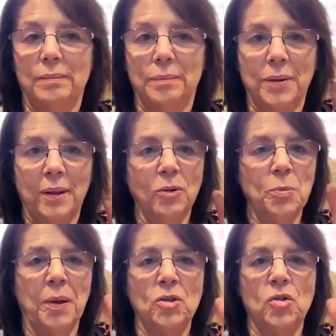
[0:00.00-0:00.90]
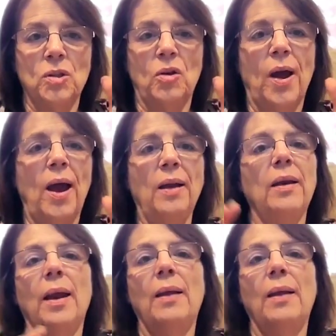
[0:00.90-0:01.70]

Put those pictures in your head